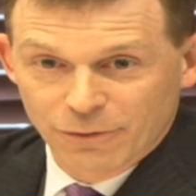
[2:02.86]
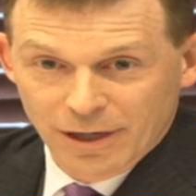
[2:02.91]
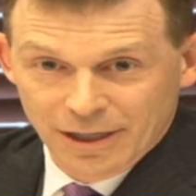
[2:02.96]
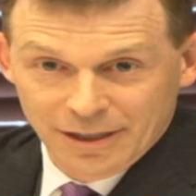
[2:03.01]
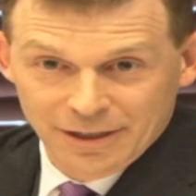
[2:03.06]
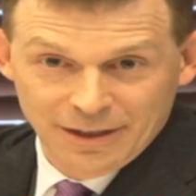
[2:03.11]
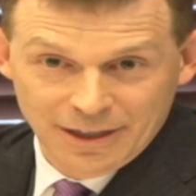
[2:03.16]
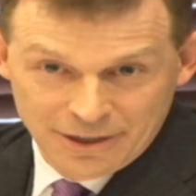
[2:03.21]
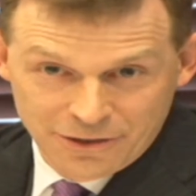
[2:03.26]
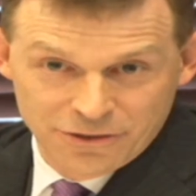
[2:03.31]
of
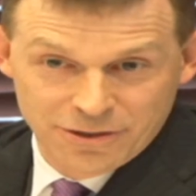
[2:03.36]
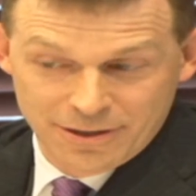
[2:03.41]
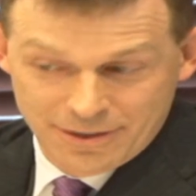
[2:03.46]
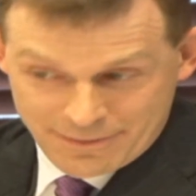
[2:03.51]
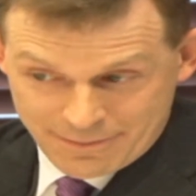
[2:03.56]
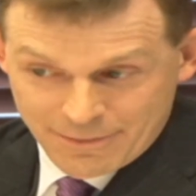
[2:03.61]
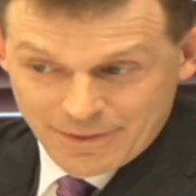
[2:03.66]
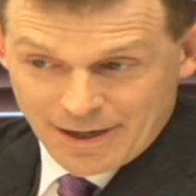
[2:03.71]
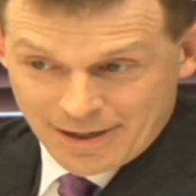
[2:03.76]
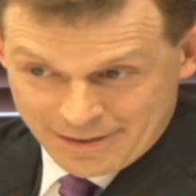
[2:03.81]
regulation.
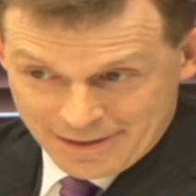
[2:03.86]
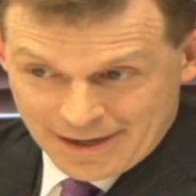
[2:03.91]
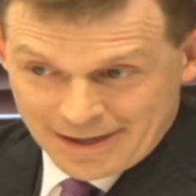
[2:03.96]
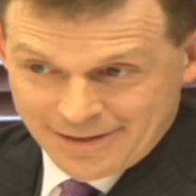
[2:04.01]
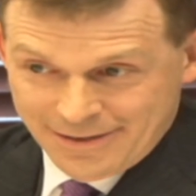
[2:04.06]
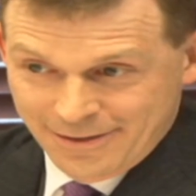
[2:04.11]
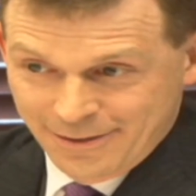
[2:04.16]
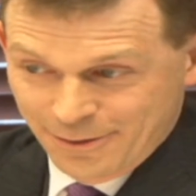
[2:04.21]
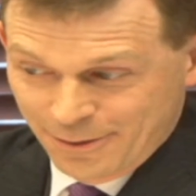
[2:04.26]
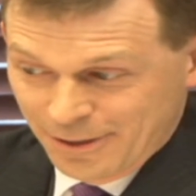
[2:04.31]

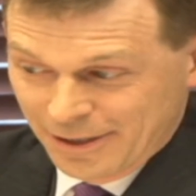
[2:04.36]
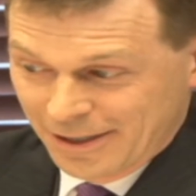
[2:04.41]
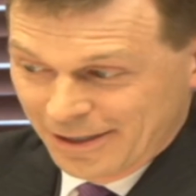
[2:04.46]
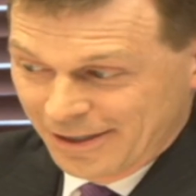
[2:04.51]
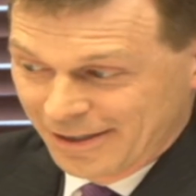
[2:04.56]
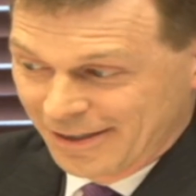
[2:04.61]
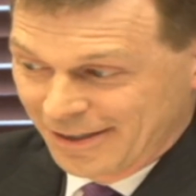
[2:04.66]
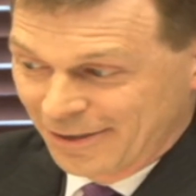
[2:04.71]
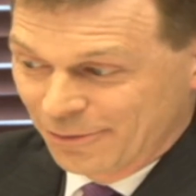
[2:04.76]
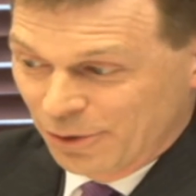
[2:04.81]

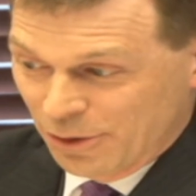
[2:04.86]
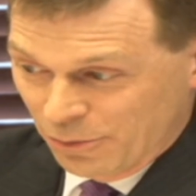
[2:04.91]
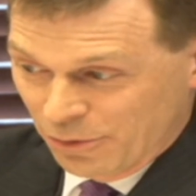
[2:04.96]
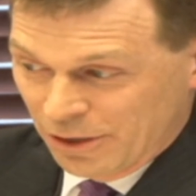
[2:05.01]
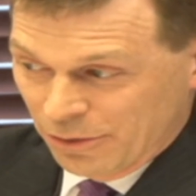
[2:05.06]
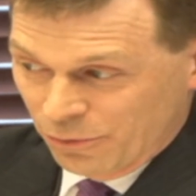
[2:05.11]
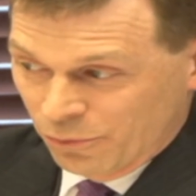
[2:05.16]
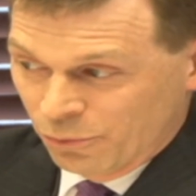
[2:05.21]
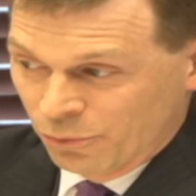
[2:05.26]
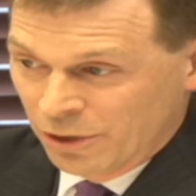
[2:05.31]

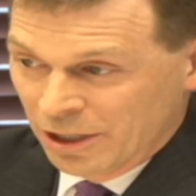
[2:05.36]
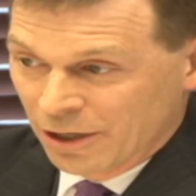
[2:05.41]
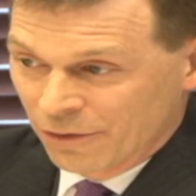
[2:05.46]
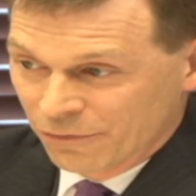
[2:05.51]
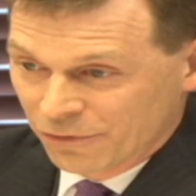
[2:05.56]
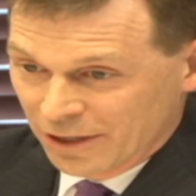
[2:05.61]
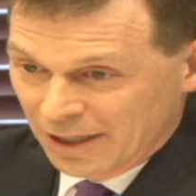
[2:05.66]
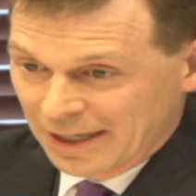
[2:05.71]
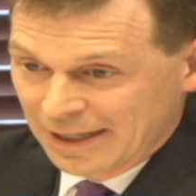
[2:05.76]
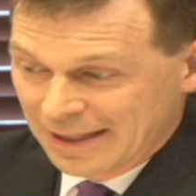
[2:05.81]
We don't
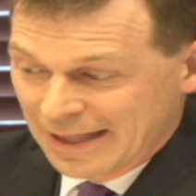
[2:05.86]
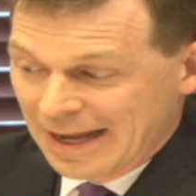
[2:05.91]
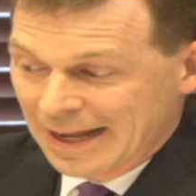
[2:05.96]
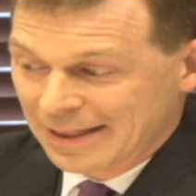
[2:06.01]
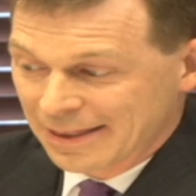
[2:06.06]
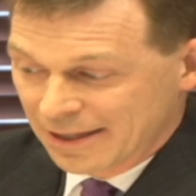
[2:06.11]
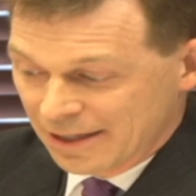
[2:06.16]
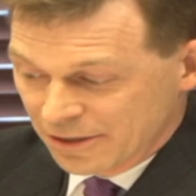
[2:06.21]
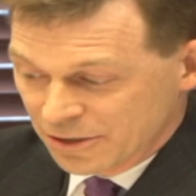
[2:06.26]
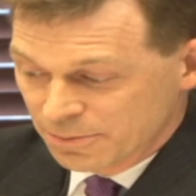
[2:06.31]
forget
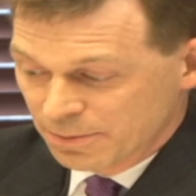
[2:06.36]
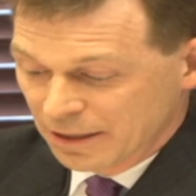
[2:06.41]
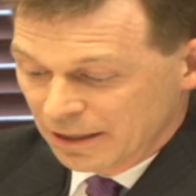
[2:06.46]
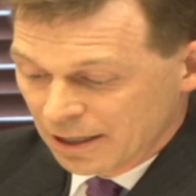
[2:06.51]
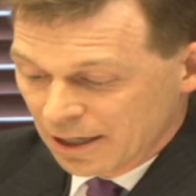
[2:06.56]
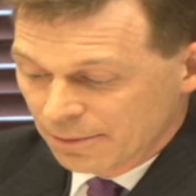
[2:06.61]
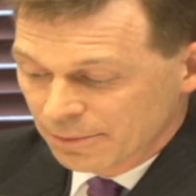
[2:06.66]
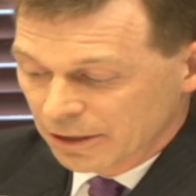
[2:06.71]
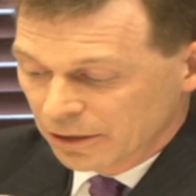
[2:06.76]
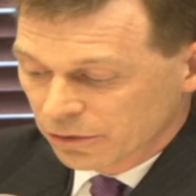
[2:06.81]
that has been
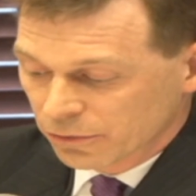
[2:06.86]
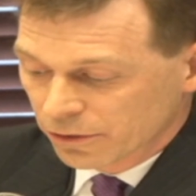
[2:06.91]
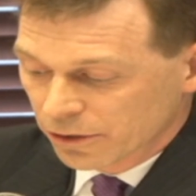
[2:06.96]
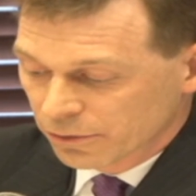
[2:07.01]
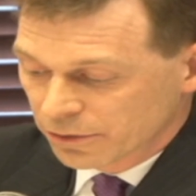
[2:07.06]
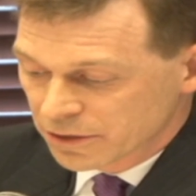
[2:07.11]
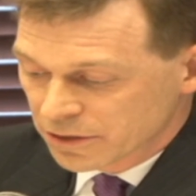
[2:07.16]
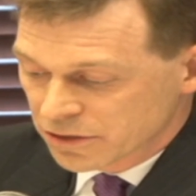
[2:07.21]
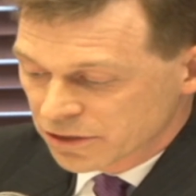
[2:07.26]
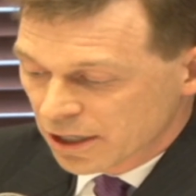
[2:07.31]
coming
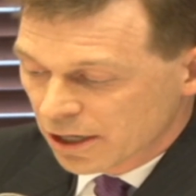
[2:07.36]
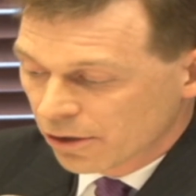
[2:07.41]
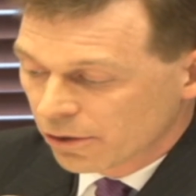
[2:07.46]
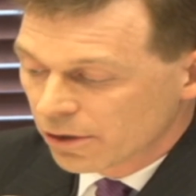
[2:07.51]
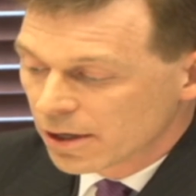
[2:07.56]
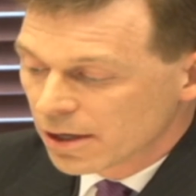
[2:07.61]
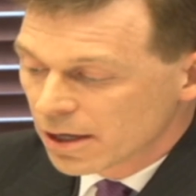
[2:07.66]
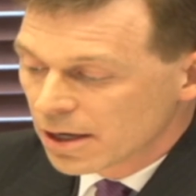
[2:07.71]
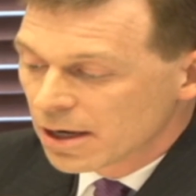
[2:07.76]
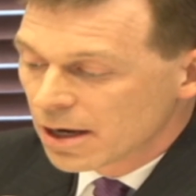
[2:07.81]
through. And
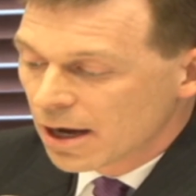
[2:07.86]
so